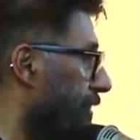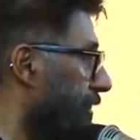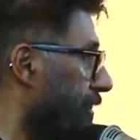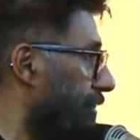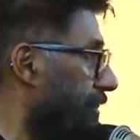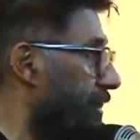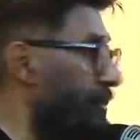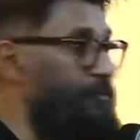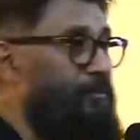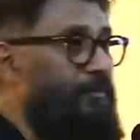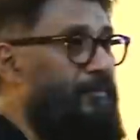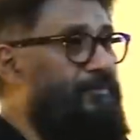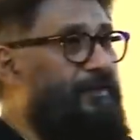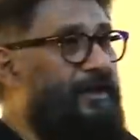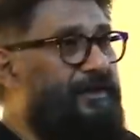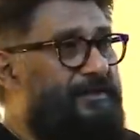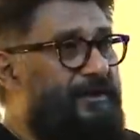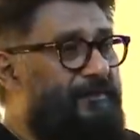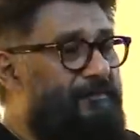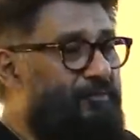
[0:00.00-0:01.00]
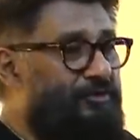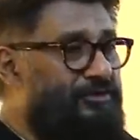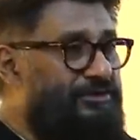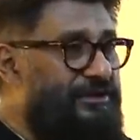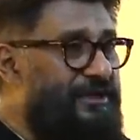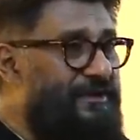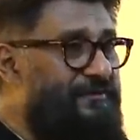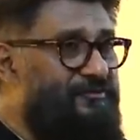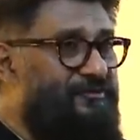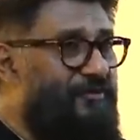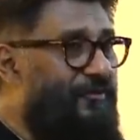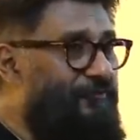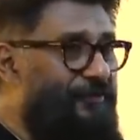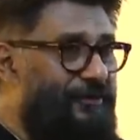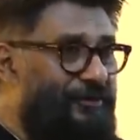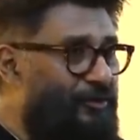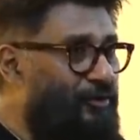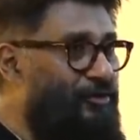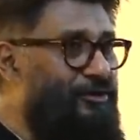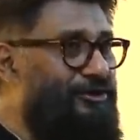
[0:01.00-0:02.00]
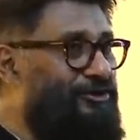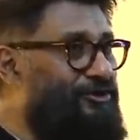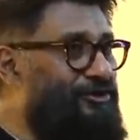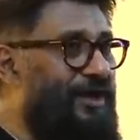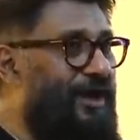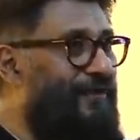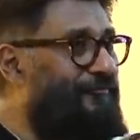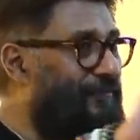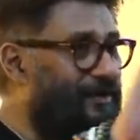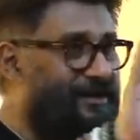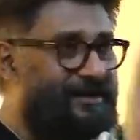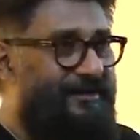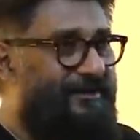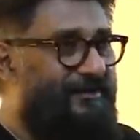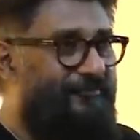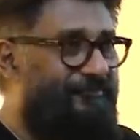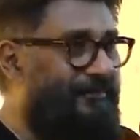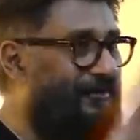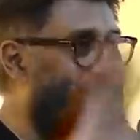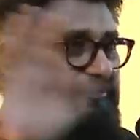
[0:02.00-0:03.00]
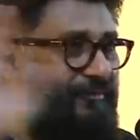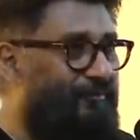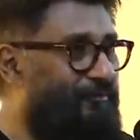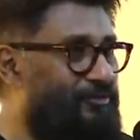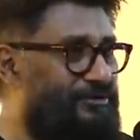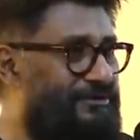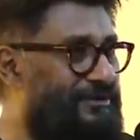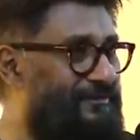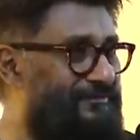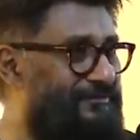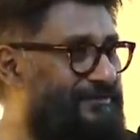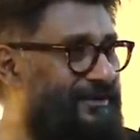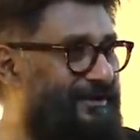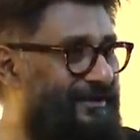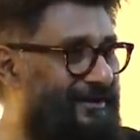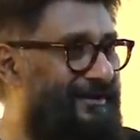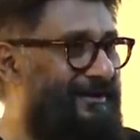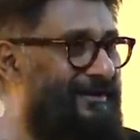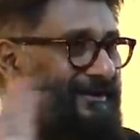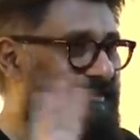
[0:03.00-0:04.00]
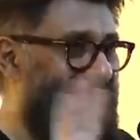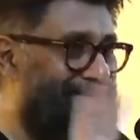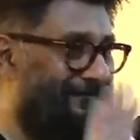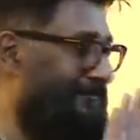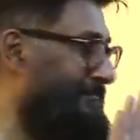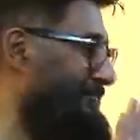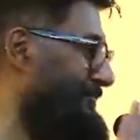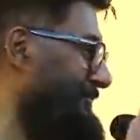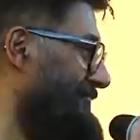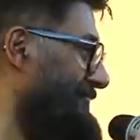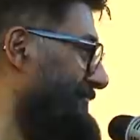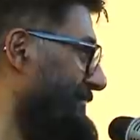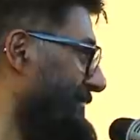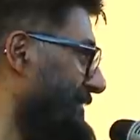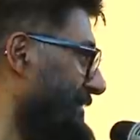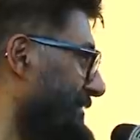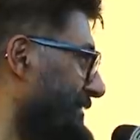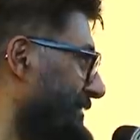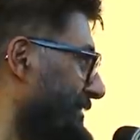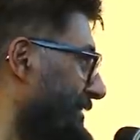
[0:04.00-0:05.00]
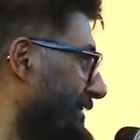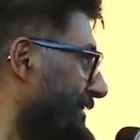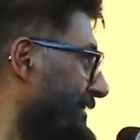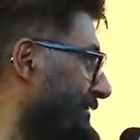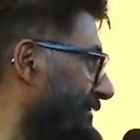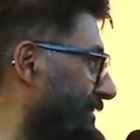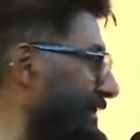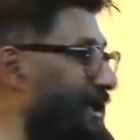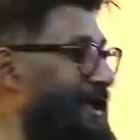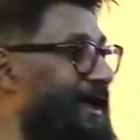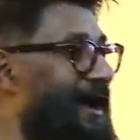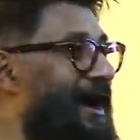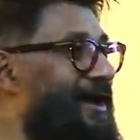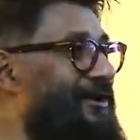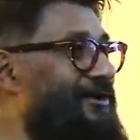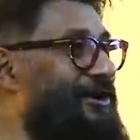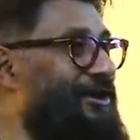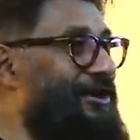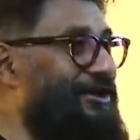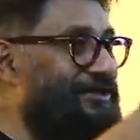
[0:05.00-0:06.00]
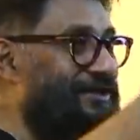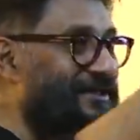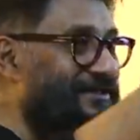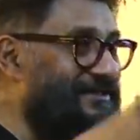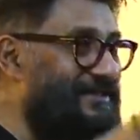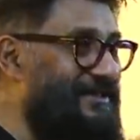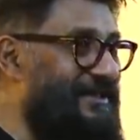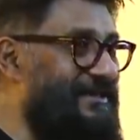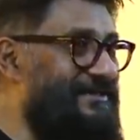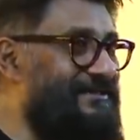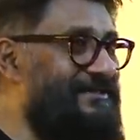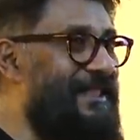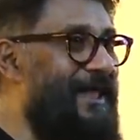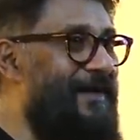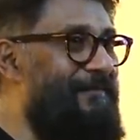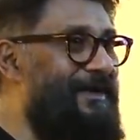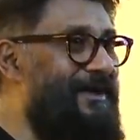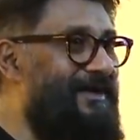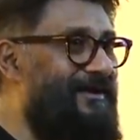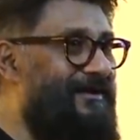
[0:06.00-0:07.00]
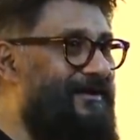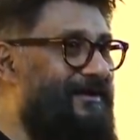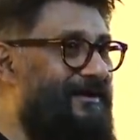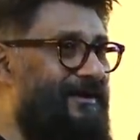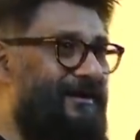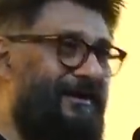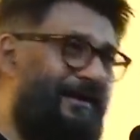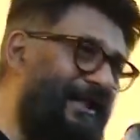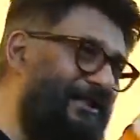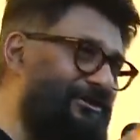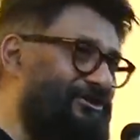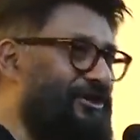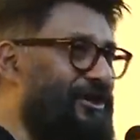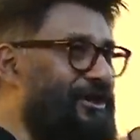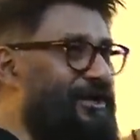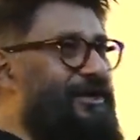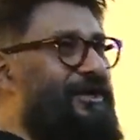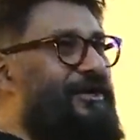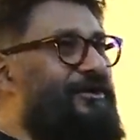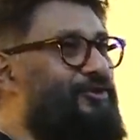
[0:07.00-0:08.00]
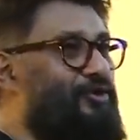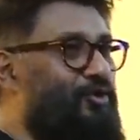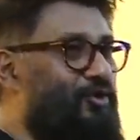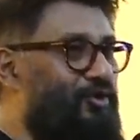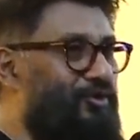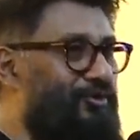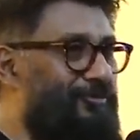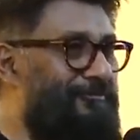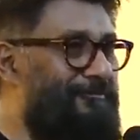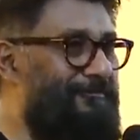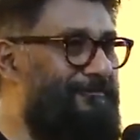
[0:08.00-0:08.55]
The Muslims of Indonesia are very different from Muslims in India. They are religiously Islamic, culturally Hindu.